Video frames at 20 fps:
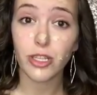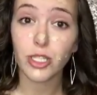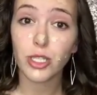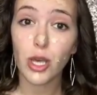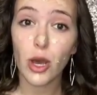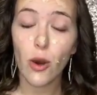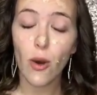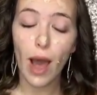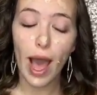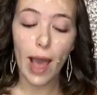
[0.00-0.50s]

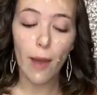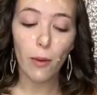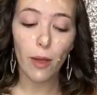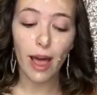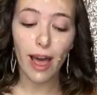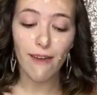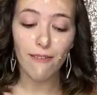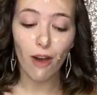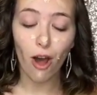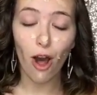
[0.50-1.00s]
So I will
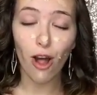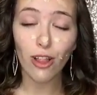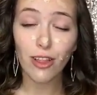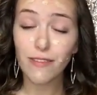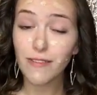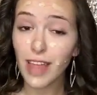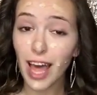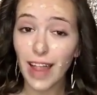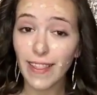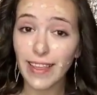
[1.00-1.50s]
have all
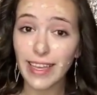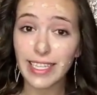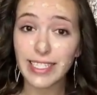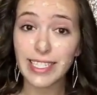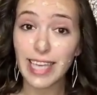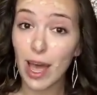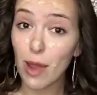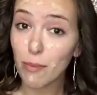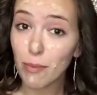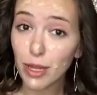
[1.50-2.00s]
of that linked
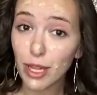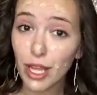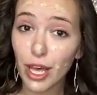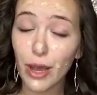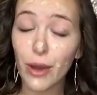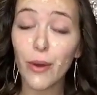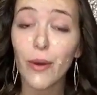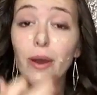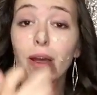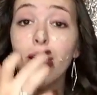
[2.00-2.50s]
down
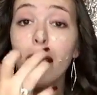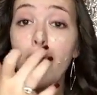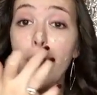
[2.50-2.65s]
below,